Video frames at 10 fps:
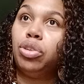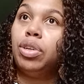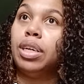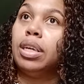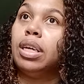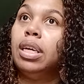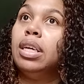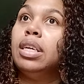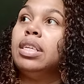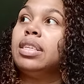to
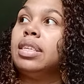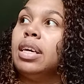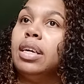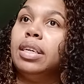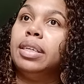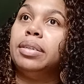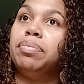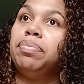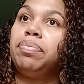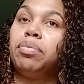to
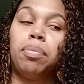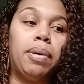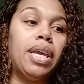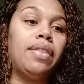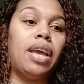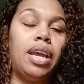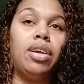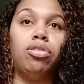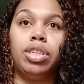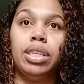um, be in that
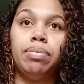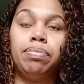energy.